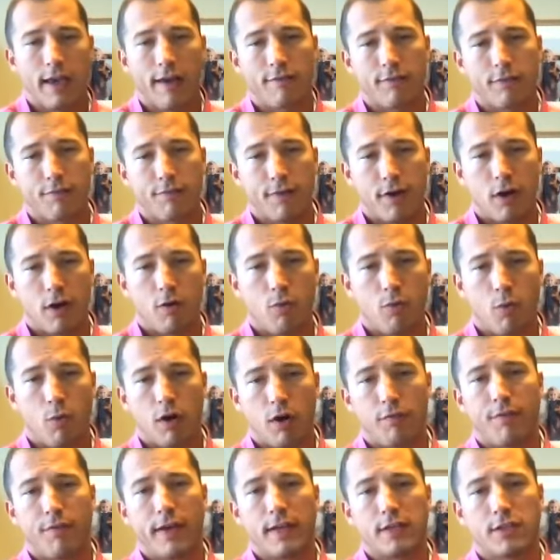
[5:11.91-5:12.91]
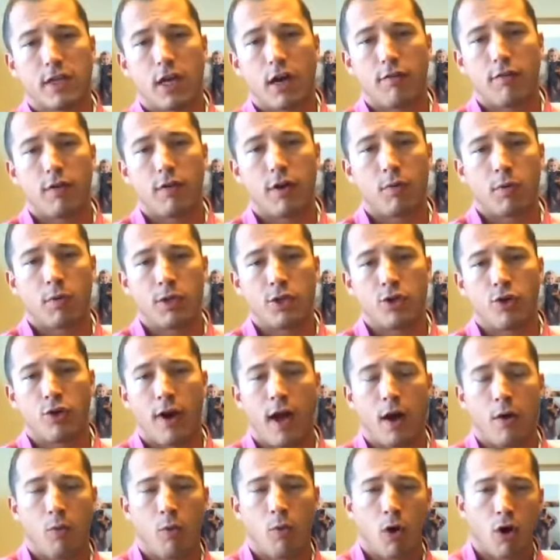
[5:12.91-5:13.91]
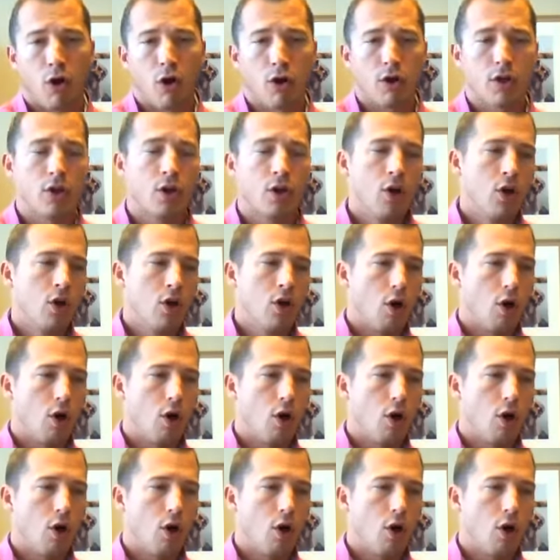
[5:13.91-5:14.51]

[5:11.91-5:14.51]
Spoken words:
you have to wear a face covering when you're at work